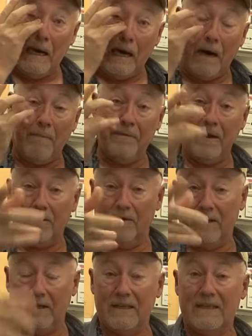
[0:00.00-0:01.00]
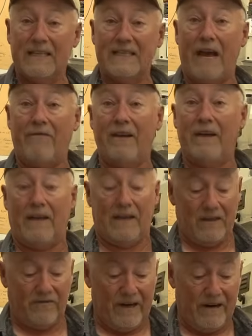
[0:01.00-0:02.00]
The other deal is it's heavy and
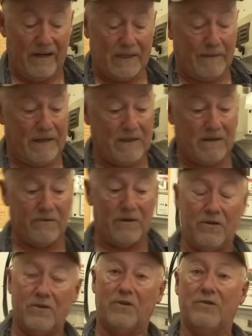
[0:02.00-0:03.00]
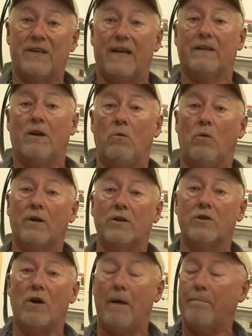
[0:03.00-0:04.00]
it's very expensive, so you sure as heck don't want to
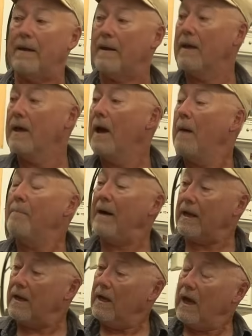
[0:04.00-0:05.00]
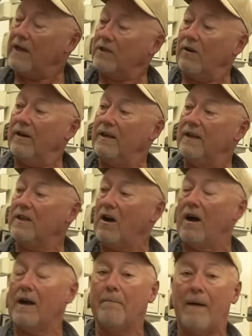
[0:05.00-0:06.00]
drop it. But I started to
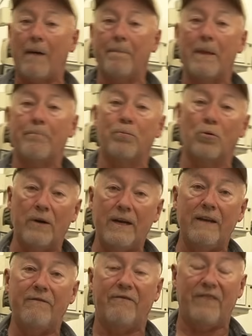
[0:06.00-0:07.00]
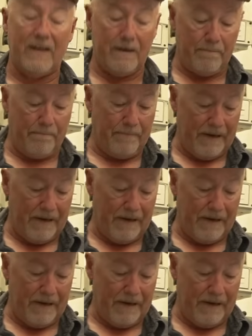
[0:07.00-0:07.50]
talk about pre-fit